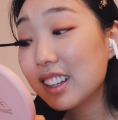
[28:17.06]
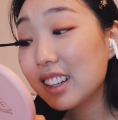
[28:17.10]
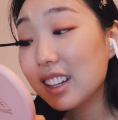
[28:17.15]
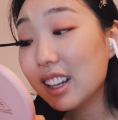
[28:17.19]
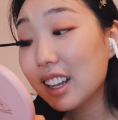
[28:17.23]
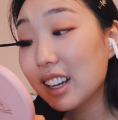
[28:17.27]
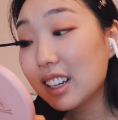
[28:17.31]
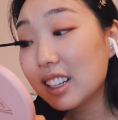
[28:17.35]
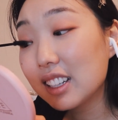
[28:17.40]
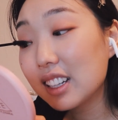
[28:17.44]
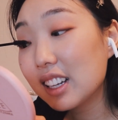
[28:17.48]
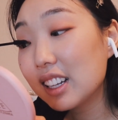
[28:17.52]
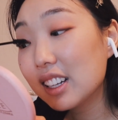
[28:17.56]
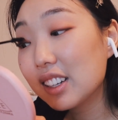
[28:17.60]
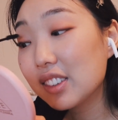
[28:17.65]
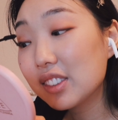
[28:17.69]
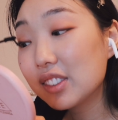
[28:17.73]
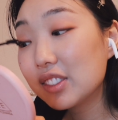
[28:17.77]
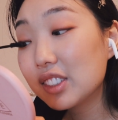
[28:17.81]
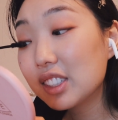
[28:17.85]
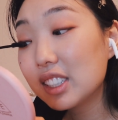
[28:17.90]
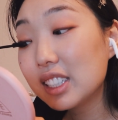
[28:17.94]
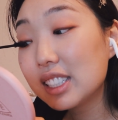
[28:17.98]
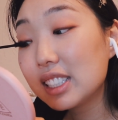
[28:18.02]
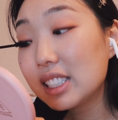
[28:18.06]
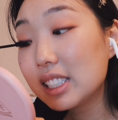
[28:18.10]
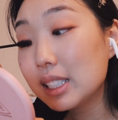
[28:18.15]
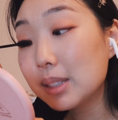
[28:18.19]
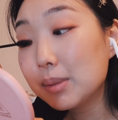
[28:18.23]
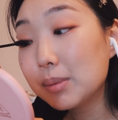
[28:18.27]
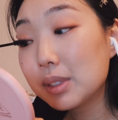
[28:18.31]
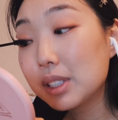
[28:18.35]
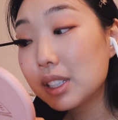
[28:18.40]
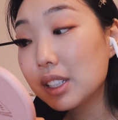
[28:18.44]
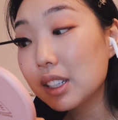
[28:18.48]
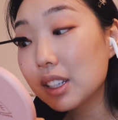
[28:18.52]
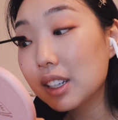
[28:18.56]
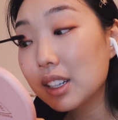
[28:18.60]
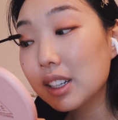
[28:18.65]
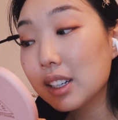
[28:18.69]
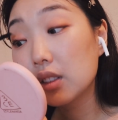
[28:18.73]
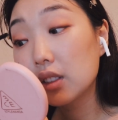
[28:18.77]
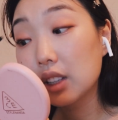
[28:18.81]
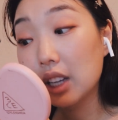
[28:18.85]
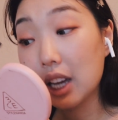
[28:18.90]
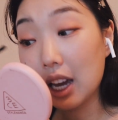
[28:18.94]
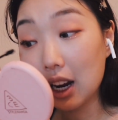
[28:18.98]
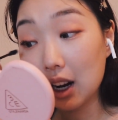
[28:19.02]
Like, they don't really seem
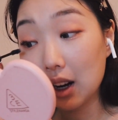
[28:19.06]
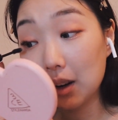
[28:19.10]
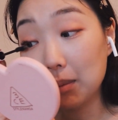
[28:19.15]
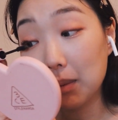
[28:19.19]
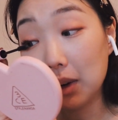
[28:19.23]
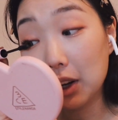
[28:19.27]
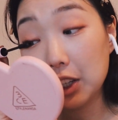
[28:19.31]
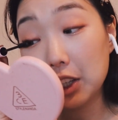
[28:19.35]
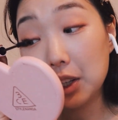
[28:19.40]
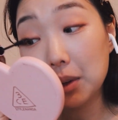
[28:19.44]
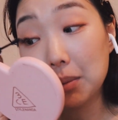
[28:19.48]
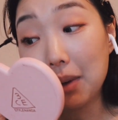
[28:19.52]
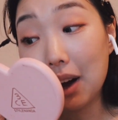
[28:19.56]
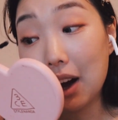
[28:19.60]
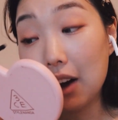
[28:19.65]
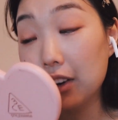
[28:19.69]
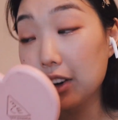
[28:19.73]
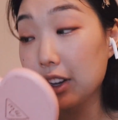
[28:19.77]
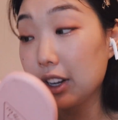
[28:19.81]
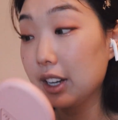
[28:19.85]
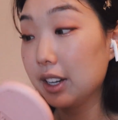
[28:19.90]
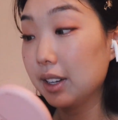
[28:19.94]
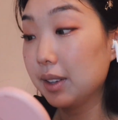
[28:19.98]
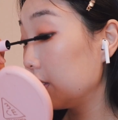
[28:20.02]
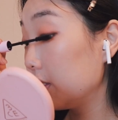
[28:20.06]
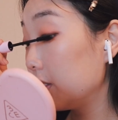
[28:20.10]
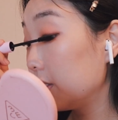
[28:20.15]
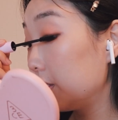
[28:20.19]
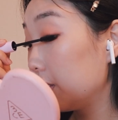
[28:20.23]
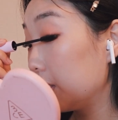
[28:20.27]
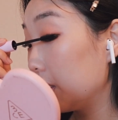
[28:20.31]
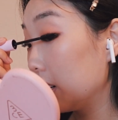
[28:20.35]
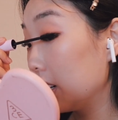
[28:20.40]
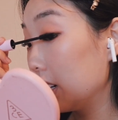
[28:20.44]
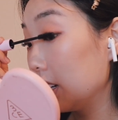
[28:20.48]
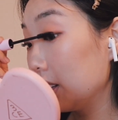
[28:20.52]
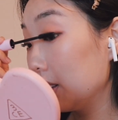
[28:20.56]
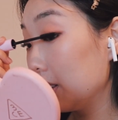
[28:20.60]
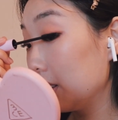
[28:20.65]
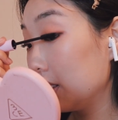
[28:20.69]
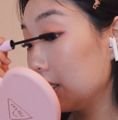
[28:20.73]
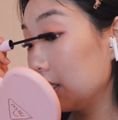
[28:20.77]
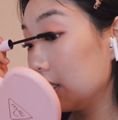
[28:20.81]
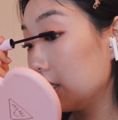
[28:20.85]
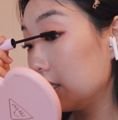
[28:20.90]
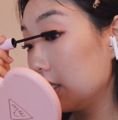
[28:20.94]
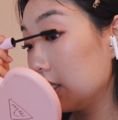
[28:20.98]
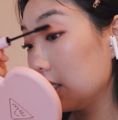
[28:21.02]
to care much about it. For it
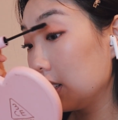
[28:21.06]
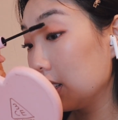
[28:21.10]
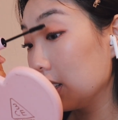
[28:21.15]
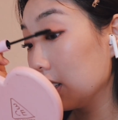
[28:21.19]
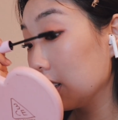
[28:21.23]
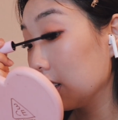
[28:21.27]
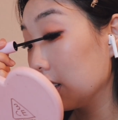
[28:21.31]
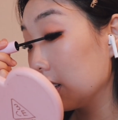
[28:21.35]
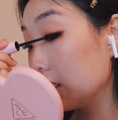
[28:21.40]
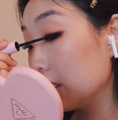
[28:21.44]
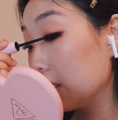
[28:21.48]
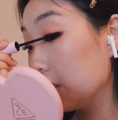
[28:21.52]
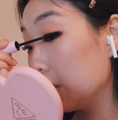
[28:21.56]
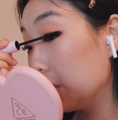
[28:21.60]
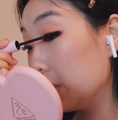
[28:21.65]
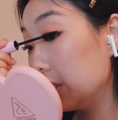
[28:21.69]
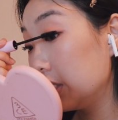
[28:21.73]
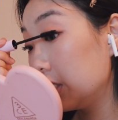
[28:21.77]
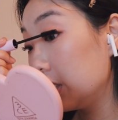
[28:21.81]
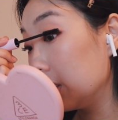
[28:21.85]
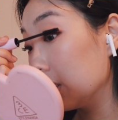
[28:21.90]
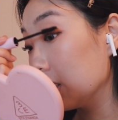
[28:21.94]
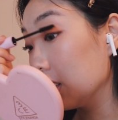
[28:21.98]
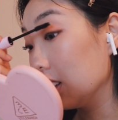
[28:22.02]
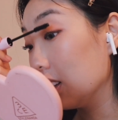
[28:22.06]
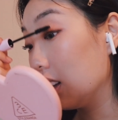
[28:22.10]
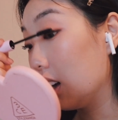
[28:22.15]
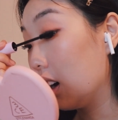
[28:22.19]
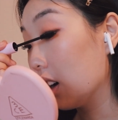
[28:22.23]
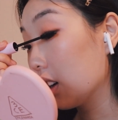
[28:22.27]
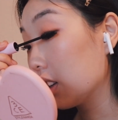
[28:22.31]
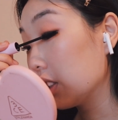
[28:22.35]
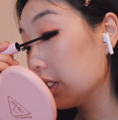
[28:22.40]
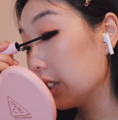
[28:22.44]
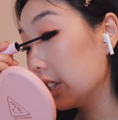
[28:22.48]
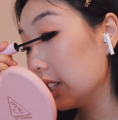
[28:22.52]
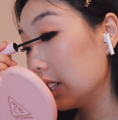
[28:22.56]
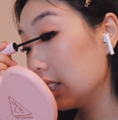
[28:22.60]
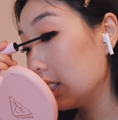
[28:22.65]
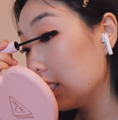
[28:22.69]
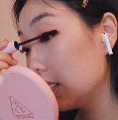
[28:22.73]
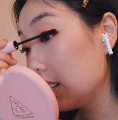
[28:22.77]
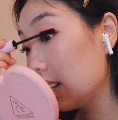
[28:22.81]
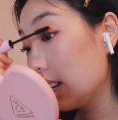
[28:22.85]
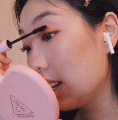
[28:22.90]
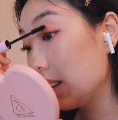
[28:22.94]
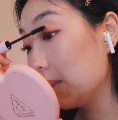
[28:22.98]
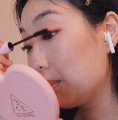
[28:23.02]
to go into your law
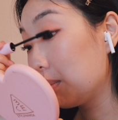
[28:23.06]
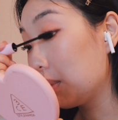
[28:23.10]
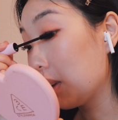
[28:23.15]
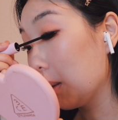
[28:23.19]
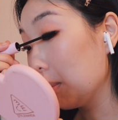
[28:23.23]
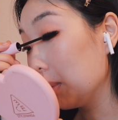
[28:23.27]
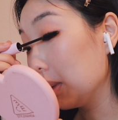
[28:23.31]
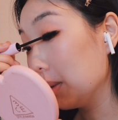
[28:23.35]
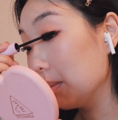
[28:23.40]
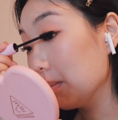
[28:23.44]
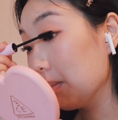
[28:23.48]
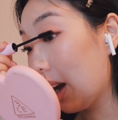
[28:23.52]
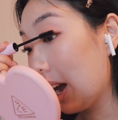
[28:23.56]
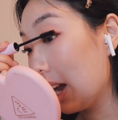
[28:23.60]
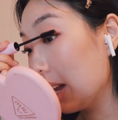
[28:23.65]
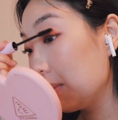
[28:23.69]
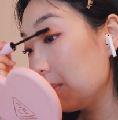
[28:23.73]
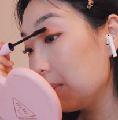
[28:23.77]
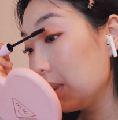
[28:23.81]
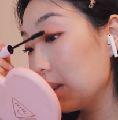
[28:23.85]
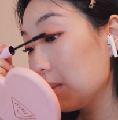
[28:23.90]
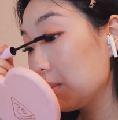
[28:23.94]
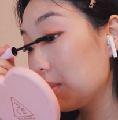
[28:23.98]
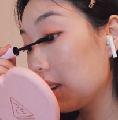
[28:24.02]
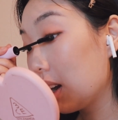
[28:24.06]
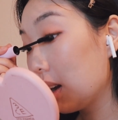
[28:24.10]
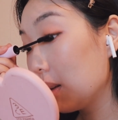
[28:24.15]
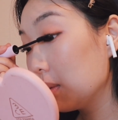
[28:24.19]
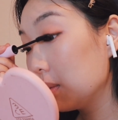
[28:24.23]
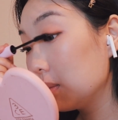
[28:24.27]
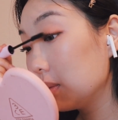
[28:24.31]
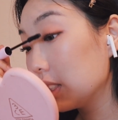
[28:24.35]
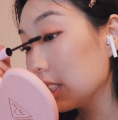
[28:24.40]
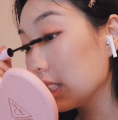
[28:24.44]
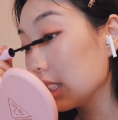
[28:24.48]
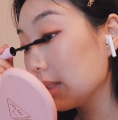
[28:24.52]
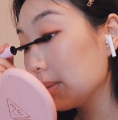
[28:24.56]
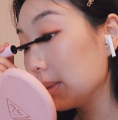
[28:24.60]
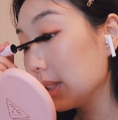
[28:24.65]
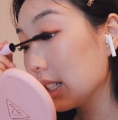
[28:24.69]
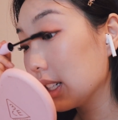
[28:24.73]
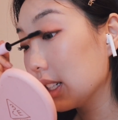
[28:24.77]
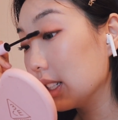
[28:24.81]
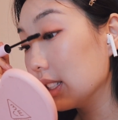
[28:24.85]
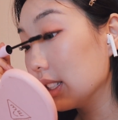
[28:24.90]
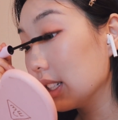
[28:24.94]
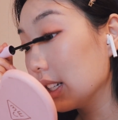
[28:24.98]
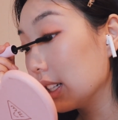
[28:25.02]
career, it probably might be a problem, just
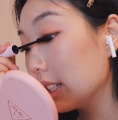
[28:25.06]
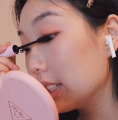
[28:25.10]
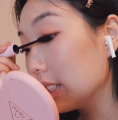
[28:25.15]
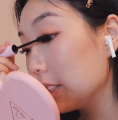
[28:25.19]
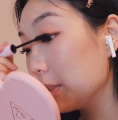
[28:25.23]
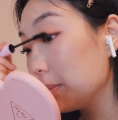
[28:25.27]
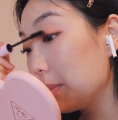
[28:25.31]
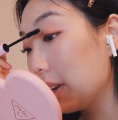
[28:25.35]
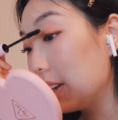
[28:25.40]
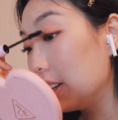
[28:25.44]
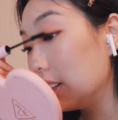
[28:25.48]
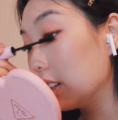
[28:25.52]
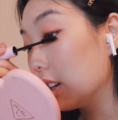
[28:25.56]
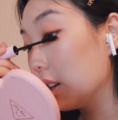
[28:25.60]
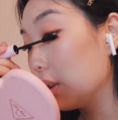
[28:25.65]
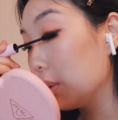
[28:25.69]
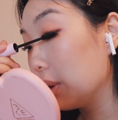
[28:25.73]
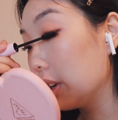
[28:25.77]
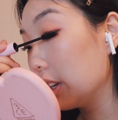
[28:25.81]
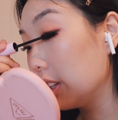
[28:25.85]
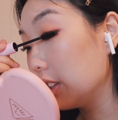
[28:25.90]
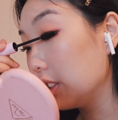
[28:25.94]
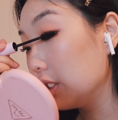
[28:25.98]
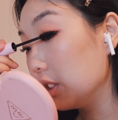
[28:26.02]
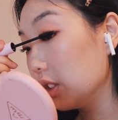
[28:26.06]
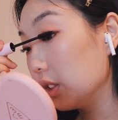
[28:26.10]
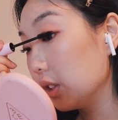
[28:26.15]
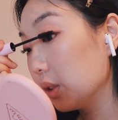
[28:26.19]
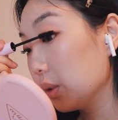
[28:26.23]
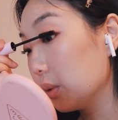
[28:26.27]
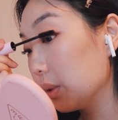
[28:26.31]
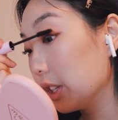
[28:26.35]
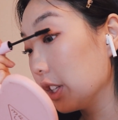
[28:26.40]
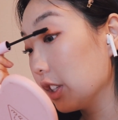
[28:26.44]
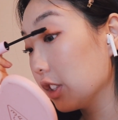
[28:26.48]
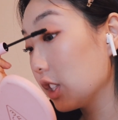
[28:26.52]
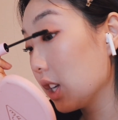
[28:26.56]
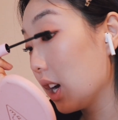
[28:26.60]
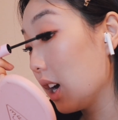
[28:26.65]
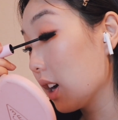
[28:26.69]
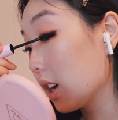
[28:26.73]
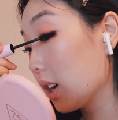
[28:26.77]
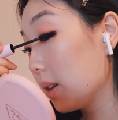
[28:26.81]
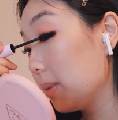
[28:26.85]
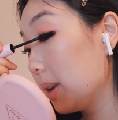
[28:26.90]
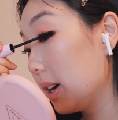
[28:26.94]
because like depending on what you do, what you talk